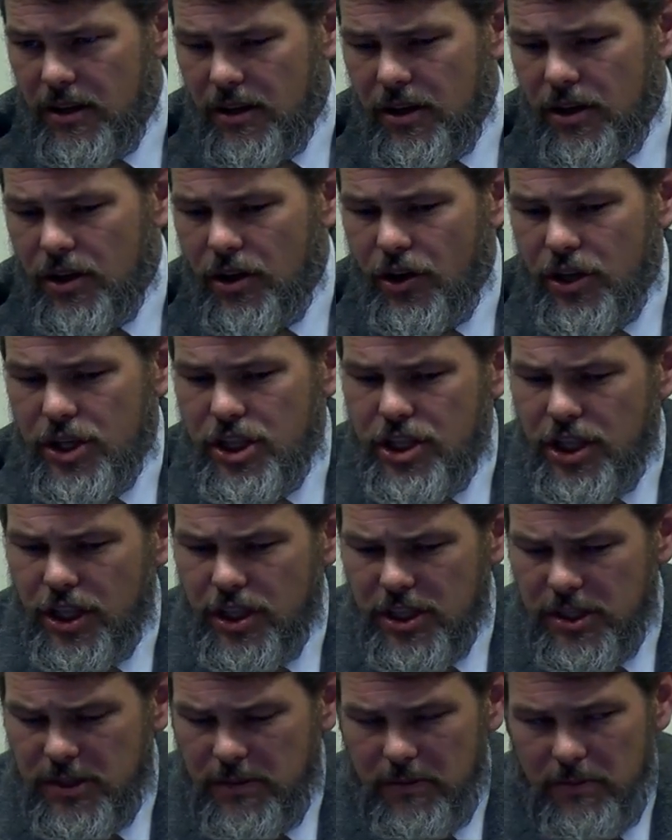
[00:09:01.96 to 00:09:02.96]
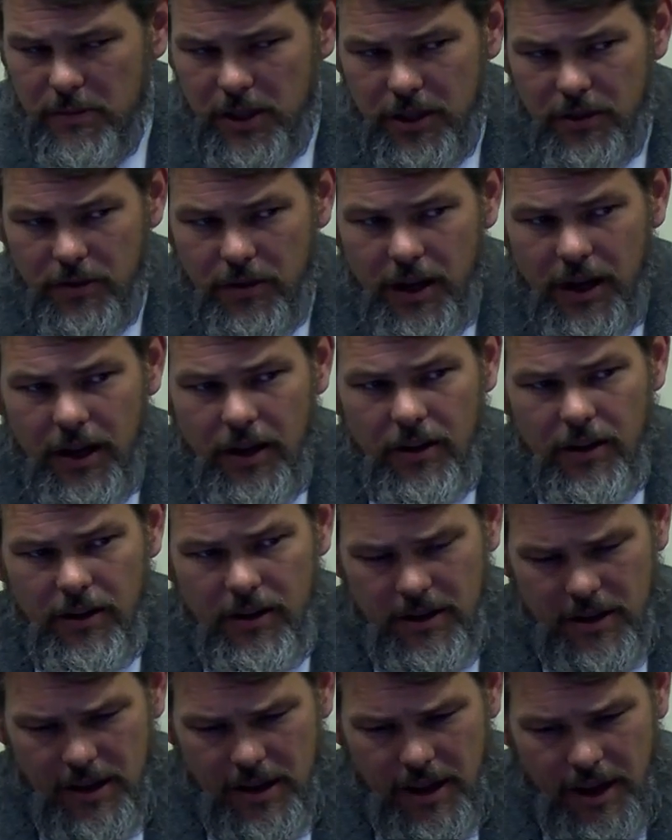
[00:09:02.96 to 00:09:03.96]
Christians, meanwhile,
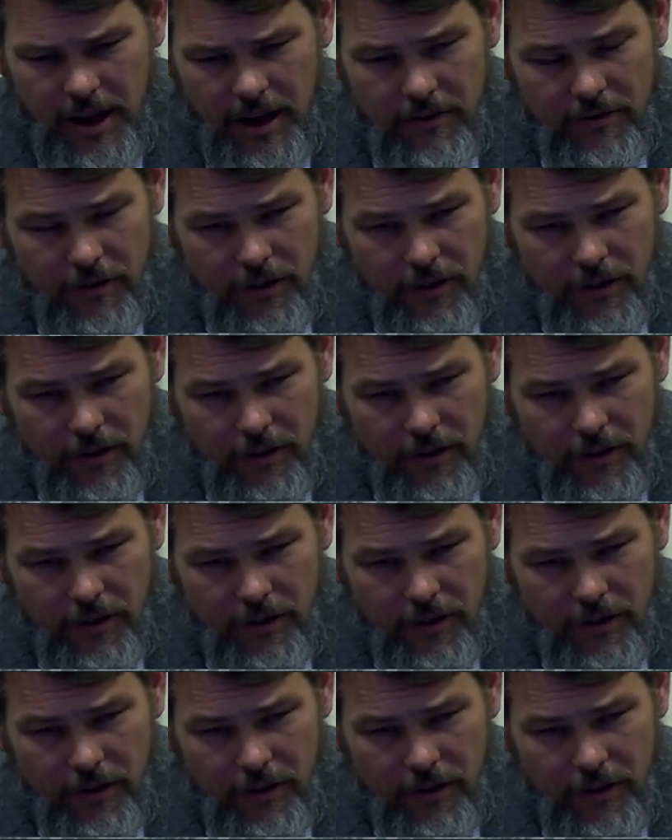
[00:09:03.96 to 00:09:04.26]
have